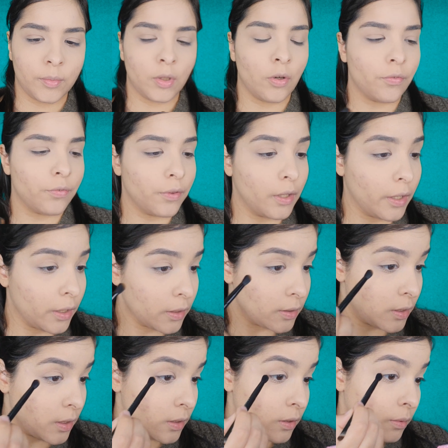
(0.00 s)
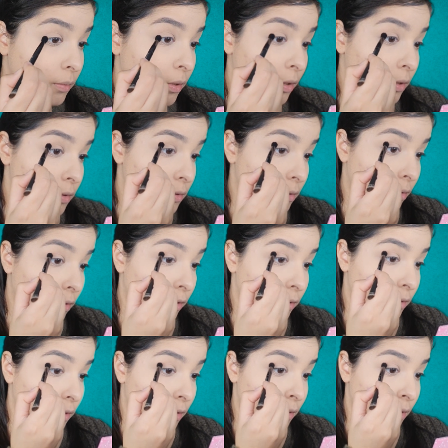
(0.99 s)
off the excess. I'm gonna
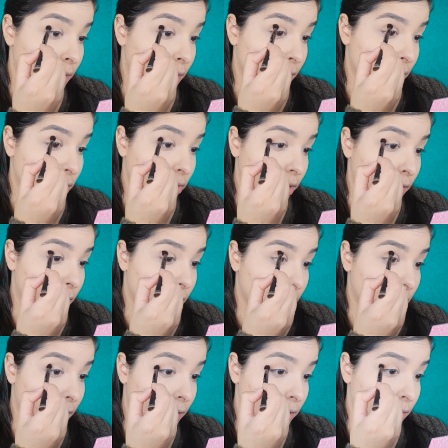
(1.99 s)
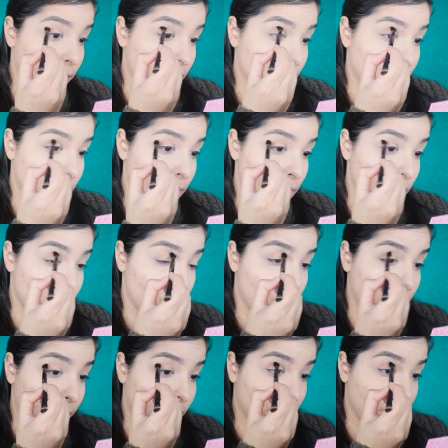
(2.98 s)
start running that through
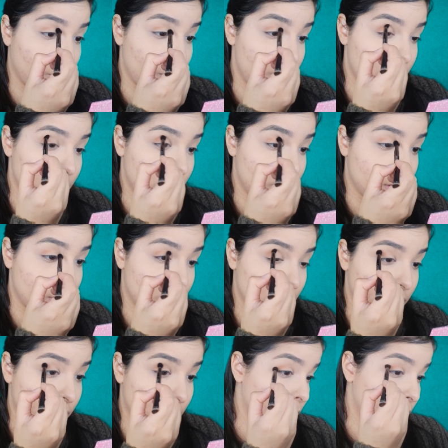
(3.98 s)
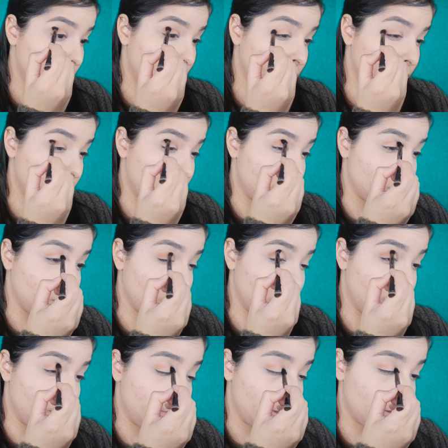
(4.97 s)
my crease. So it's not
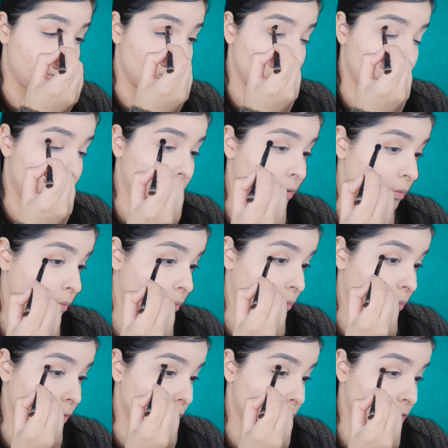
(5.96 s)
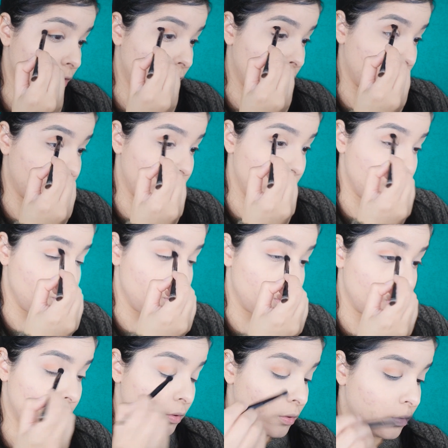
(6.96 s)
the best brush I've
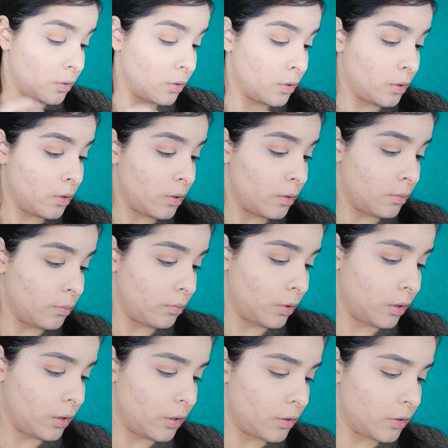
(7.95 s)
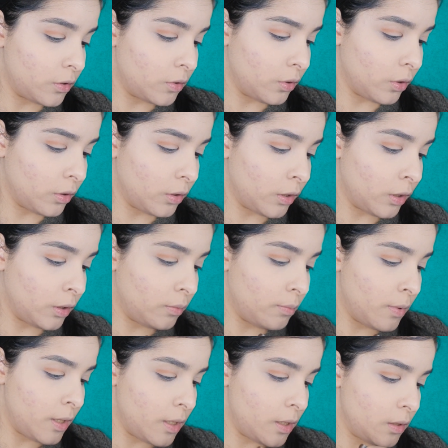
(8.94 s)
used, but it's not that
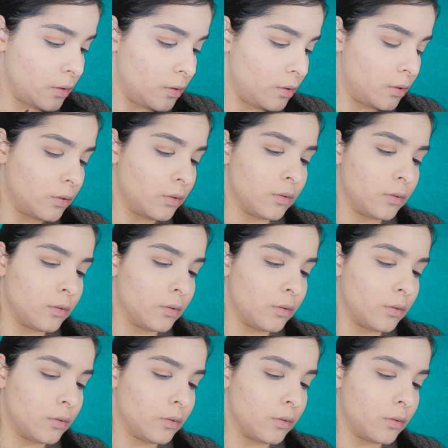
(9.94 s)
bad.